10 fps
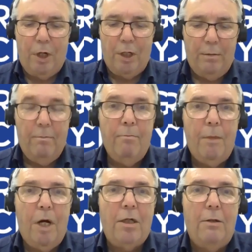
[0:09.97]
Right,
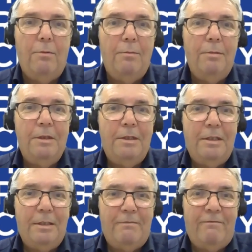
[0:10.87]
Marco,
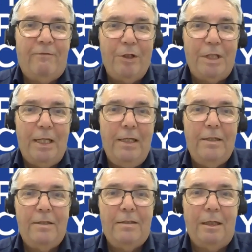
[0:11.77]

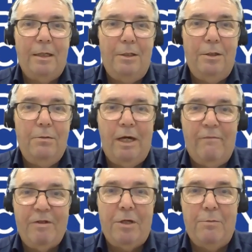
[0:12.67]
firstly, thank you
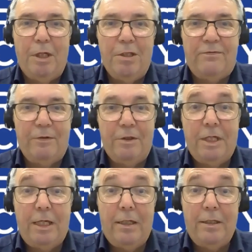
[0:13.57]
ever so much for
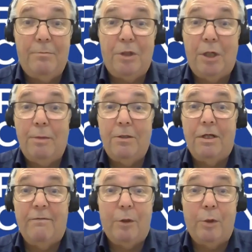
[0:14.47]
taking some time out
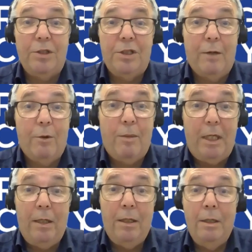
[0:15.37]
to have a quick chat with
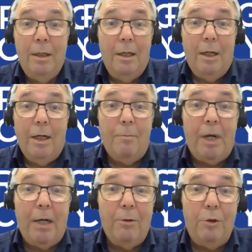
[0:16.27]
me
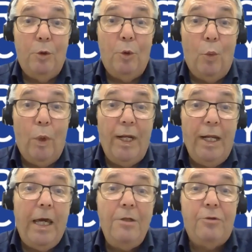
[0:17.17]
about your
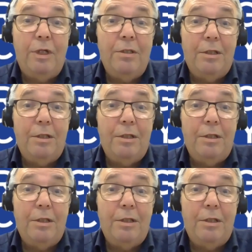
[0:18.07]
winning entry.